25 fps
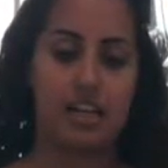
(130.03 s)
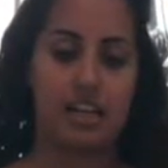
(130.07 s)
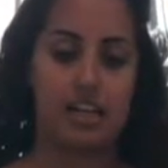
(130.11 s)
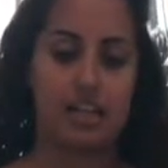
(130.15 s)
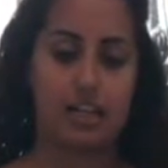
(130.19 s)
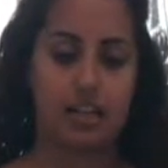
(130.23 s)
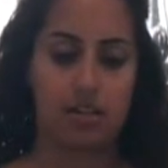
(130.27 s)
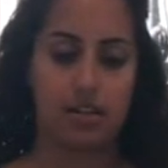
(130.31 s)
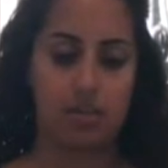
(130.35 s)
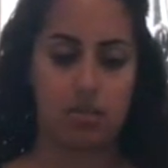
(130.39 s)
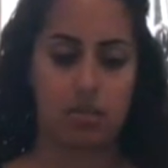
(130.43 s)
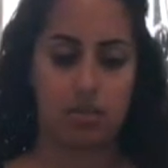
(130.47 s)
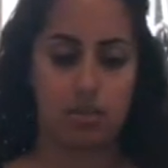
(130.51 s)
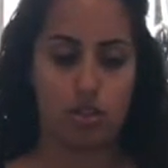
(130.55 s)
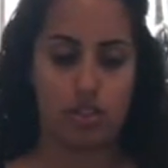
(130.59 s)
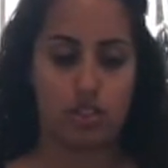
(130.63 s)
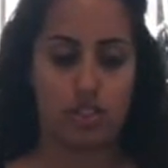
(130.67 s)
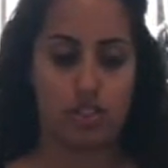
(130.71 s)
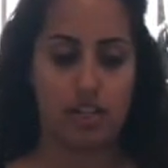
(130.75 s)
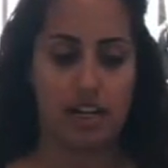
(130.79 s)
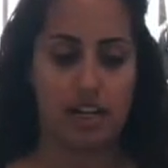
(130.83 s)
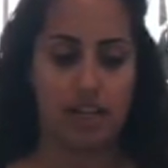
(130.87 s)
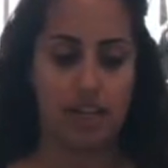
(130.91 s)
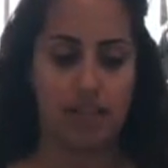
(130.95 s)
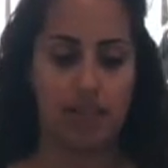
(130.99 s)
And I'm just
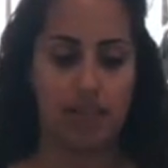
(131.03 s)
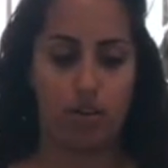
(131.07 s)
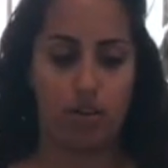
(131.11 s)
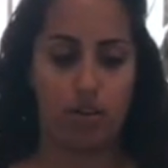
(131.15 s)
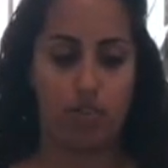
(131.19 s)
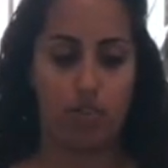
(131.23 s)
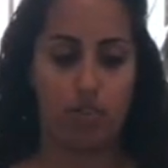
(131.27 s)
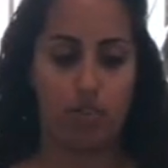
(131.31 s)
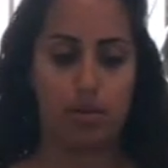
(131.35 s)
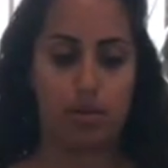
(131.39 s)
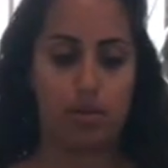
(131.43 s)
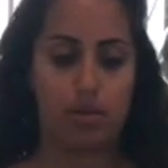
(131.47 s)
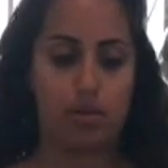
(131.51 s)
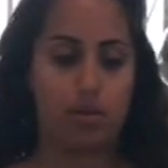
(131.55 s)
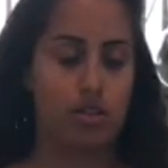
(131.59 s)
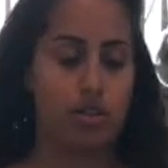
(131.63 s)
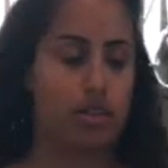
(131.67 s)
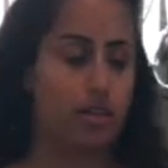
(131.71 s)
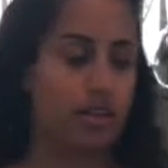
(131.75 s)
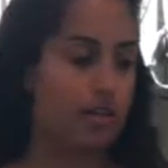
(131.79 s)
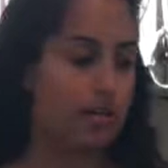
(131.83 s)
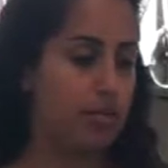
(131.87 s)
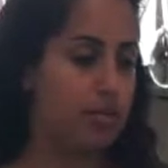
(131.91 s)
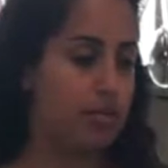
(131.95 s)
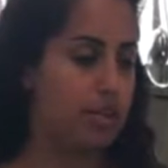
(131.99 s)
going to have it open so
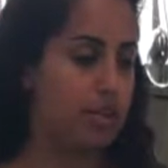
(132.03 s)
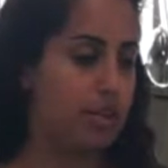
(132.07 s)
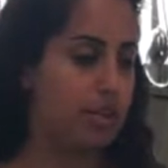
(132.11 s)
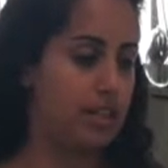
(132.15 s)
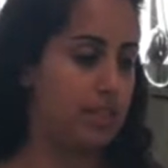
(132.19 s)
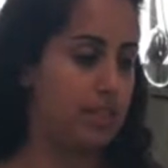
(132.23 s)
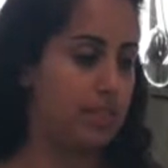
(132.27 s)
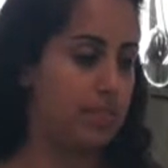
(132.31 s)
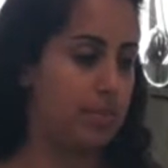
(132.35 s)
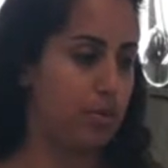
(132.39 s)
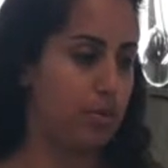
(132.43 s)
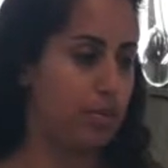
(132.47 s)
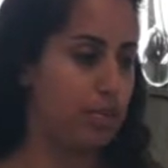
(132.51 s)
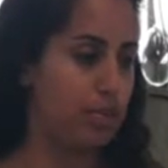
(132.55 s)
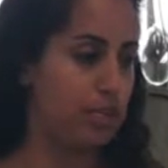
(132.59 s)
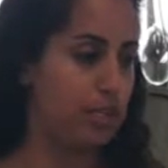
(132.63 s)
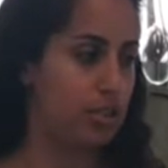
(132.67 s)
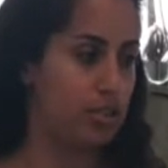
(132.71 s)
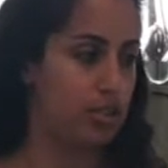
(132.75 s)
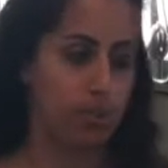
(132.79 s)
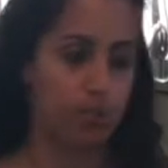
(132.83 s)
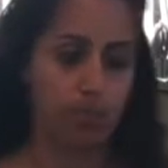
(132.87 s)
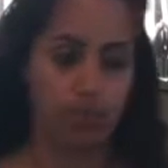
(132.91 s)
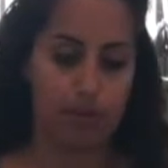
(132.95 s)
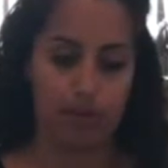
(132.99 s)
that when this
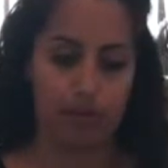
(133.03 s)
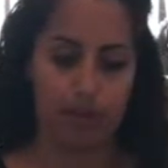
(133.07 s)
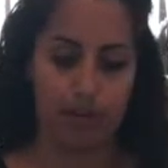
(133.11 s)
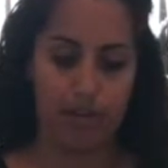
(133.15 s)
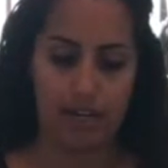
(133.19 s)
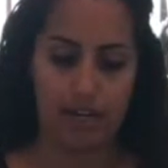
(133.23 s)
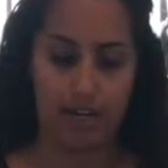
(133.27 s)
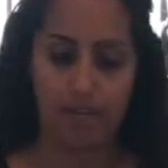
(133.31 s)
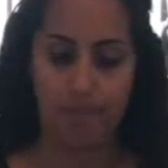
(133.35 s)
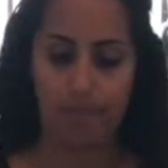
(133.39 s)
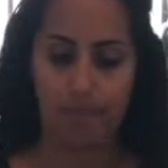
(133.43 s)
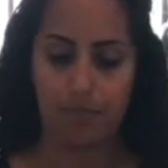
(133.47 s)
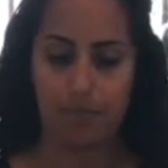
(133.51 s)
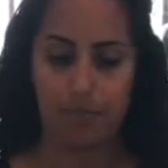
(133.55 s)
boils, we'll be ready.